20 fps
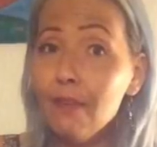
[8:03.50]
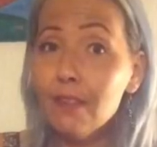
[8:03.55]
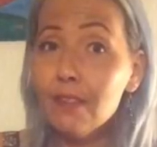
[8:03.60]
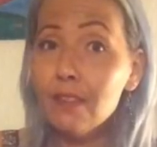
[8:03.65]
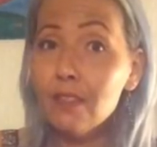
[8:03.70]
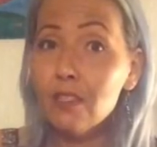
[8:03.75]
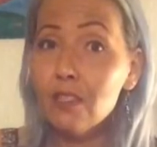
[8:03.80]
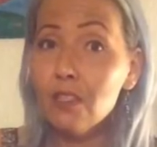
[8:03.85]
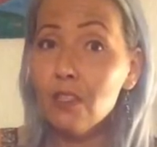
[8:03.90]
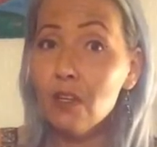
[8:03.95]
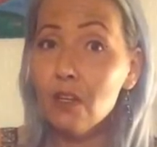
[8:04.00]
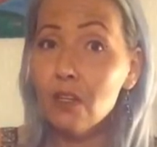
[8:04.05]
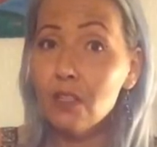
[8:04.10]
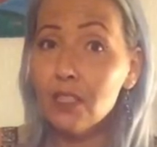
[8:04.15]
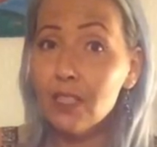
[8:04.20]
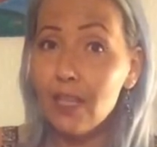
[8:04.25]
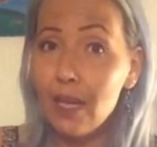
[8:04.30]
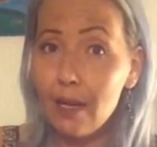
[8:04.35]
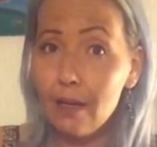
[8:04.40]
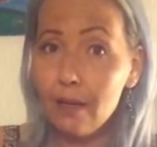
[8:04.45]
visited your
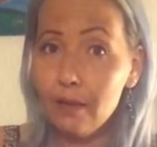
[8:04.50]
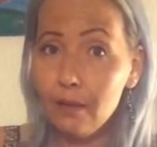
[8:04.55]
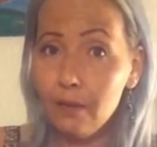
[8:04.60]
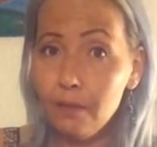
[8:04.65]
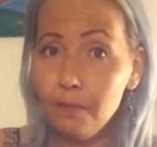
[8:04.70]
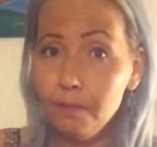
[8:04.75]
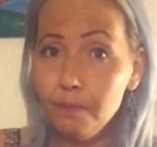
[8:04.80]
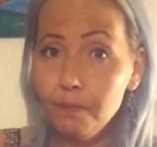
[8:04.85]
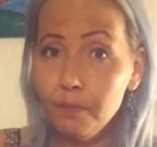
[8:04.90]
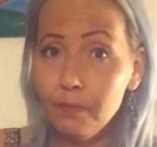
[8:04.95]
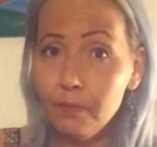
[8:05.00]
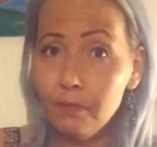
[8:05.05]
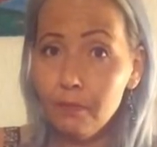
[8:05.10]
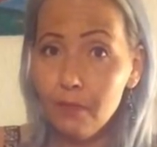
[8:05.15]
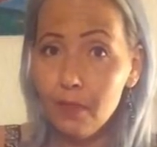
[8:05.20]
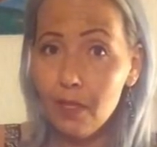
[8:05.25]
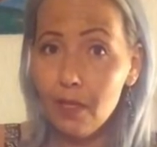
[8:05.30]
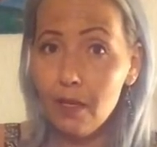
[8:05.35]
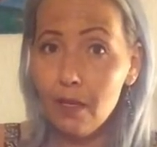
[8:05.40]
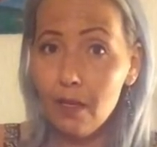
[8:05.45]
channel,
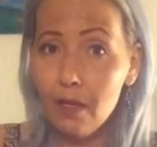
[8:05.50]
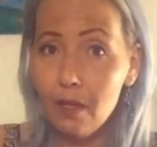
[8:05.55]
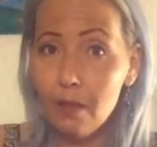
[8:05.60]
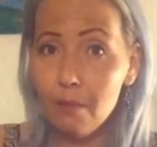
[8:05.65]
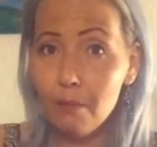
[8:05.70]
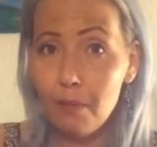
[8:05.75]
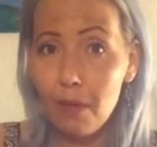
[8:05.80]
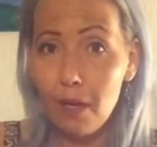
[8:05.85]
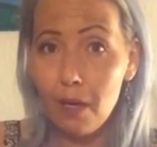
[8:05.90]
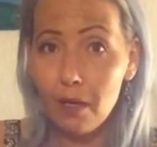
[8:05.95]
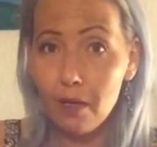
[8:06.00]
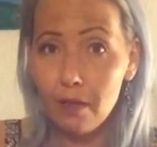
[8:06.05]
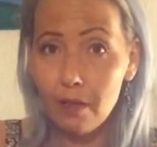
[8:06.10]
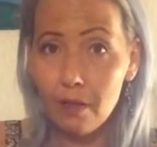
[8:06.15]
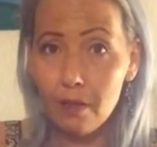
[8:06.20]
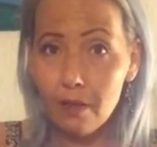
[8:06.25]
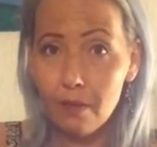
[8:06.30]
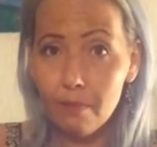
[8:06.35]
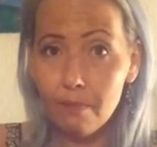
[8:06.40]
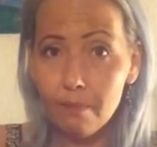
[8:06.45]

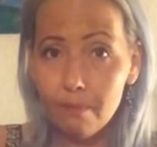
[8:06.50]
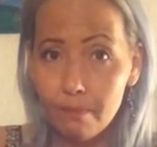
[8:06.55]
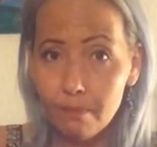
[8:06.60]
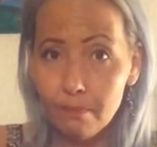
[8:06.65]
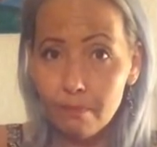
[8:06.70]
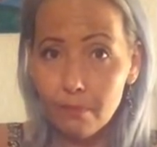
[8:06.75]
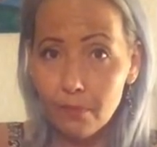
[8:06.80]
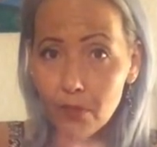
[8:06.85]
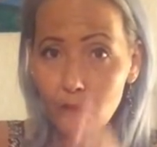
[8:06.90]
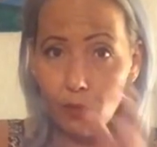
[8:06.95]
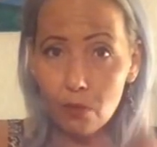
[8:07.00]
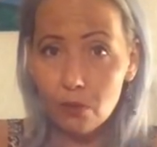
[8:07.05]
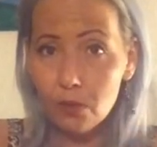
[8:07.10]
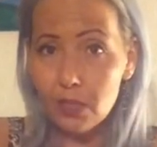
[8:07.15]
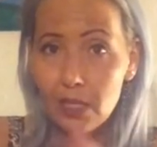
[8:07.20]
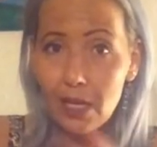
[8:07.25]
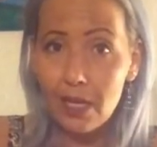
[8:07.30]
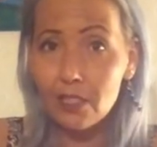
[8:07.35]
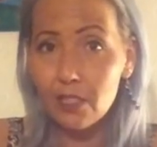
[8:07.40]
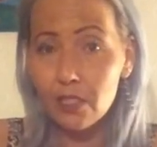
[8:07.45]

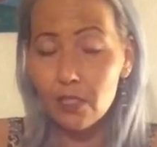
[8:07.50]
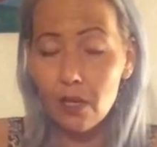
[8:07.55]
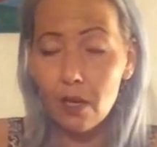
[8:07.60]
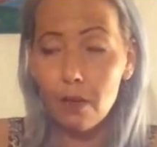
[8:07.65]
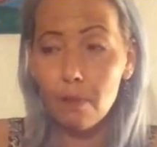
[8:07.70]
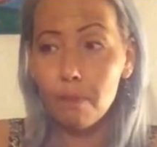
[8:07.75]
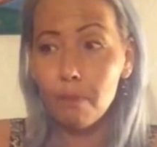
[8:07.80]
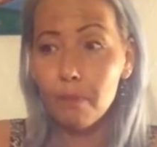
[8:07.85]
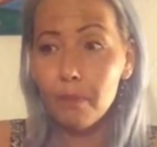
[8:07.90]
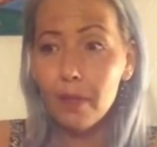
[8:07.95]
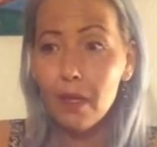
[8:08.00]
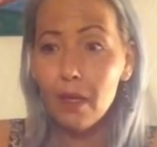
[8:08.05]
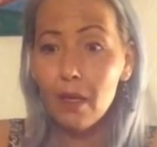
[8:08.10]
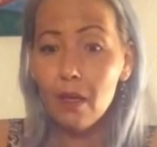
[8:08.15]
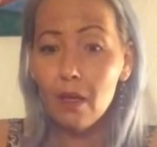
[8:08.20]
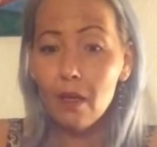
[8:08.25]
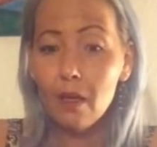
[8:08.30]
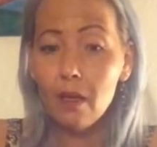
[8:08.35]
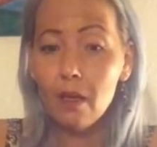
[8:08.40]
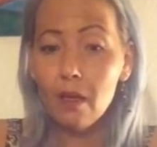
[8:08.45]
those I saw,
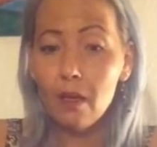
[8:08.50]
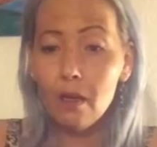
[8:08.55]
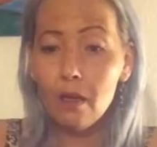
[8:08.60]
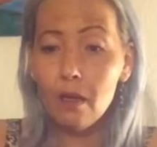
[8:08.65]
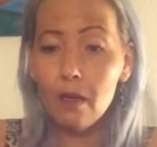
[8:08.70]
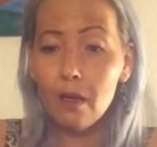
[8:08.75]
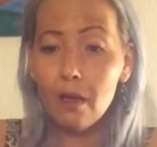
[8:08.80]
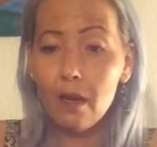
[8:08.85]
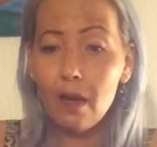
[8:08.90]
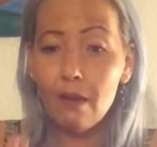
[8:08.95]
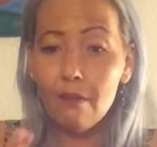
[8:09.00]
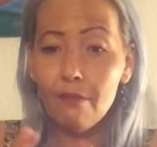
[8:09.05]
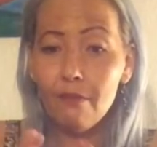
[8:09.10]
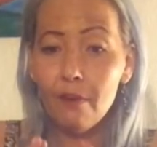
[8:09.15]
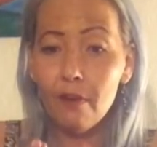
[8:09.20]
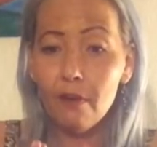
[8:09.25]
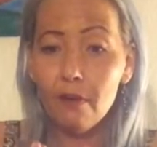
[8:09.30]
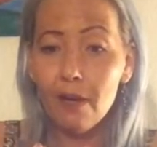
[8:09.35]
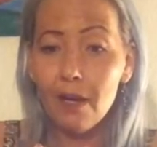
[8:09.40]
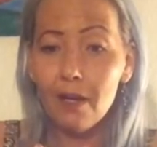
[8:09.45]
I
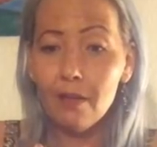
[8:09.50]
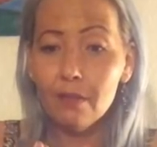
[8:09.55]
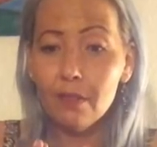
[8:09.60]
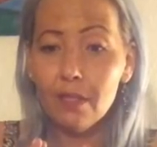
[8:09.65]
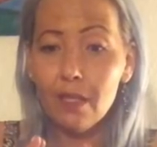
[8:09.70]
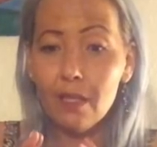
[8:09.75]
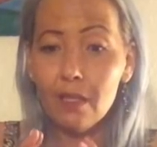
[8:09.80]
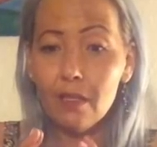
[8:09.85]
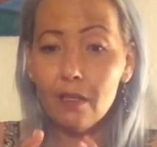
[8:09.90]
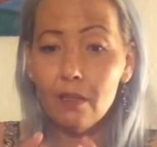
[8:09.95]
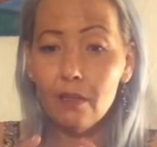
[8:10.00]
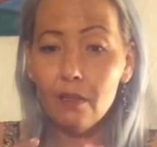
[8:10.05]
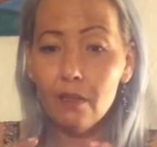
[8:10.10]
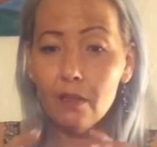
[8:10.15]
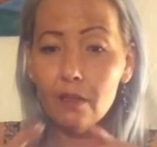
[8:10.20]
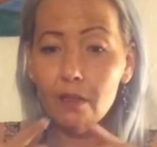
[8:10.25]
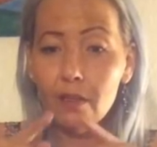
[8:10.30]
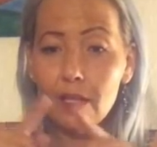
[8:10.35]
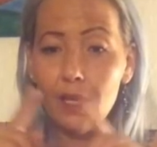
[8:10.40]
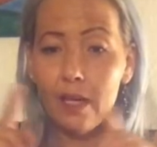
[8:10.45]
figure out that
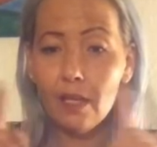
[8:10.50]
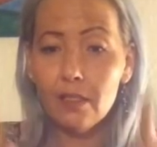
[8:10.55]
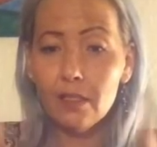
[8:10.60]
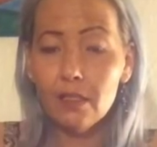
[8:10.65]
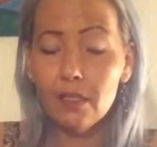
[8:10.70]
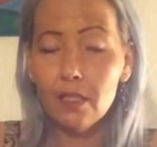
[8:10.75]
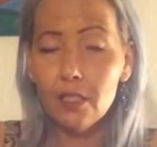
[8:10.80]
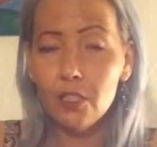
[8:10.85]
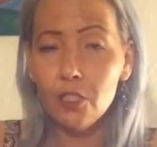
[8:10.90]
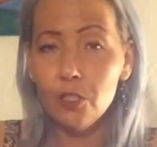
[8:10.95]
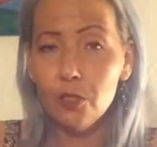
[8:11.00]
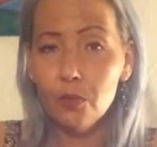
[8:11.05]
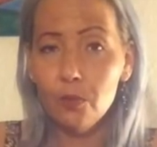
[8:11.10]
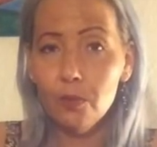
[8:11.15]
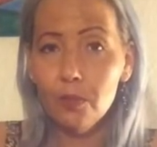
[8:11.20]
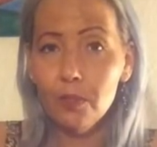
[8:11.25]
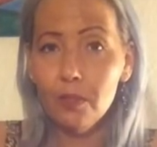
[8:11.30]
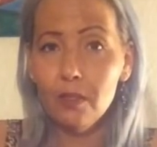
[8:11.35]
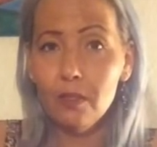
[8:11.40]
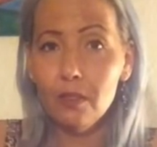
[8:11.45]
there's issue
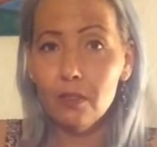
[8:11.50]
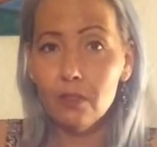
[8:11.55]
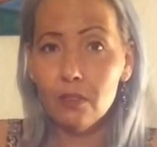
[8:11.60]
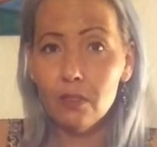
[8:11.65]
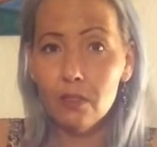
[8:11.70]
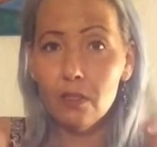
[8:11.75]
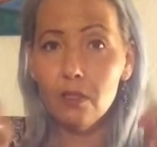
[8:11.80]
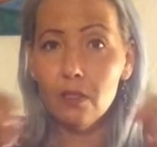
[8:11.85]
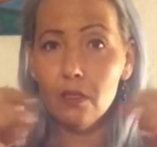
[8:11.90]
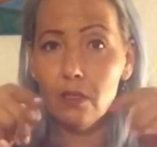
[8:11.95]
with this